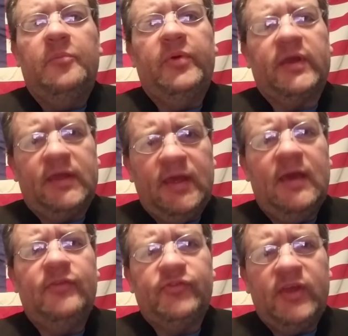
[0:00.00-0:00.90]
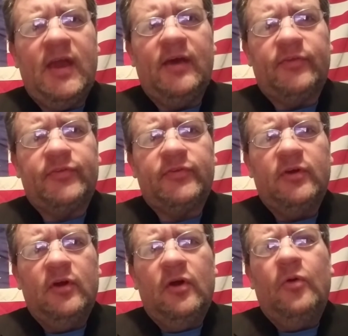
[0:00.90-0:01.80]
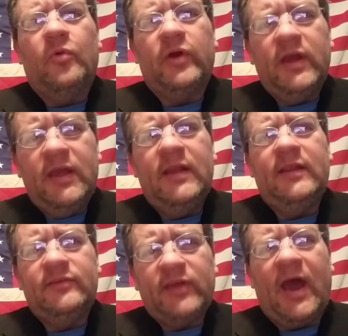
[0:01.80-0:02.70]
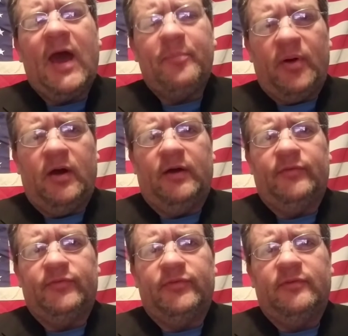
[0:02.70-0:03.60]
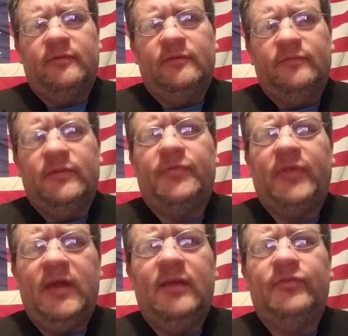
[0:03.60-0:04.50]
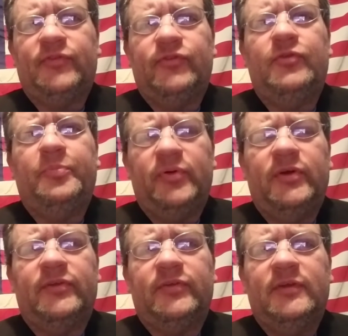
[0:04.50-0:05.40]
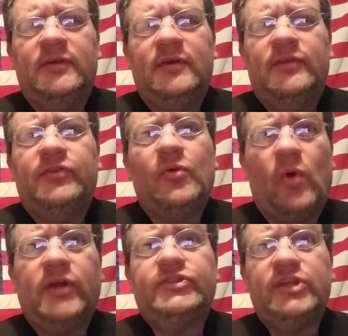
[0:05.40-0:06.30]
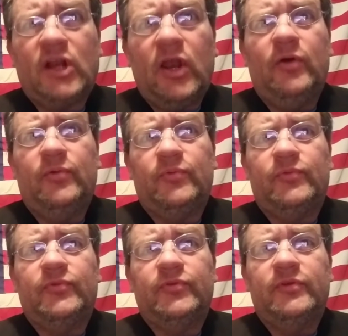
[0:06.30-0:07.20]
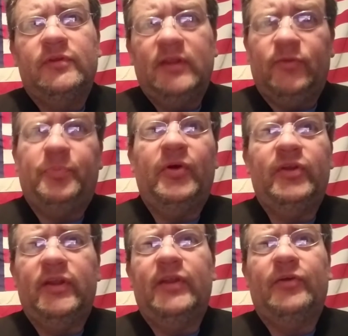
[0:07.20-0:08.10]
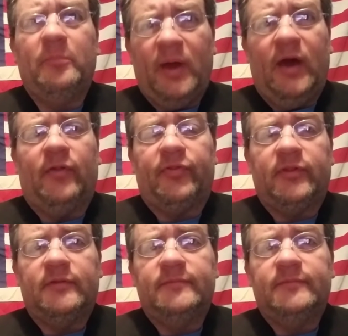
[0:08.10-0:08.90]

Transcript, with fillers: But kids, yes, were eating Tide pods. The things that you put to wash your clothes. They's putting it in their mouth